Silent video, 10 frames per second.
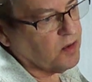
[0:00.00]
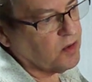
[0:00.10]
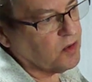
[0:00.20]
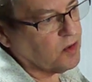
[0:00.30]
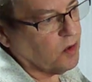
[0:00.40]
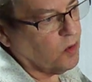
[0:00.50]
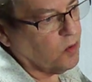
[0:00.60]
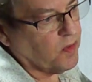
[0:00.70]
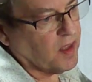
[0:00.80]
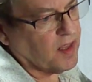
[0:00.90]
so
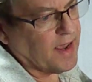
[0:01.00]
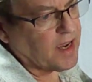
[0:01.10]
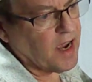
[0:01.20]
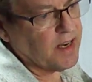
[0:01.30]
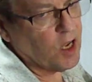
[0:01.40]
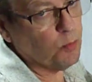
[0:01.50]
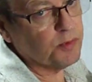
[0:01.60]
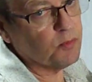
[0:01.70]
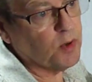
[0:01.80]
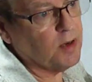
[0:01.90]
that kind of
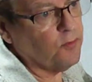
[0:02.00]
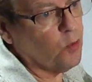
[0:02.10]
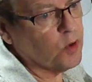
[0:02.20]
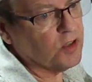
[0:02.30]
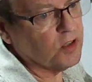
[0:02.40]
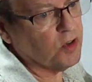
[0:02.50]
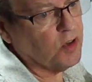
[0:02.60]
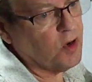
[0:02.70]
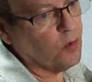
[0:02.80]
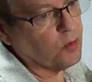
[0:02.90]
helps reinforce it so
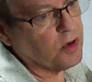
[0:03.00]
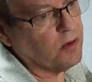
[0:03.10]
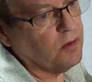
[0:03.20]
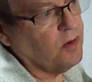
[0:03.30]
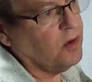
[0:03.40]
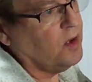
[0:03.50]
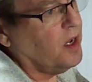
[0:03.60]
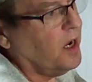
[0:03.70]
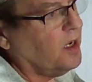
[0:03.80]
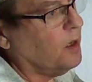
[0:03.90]
you don't
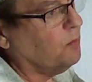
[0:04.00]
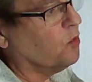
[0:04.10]
end up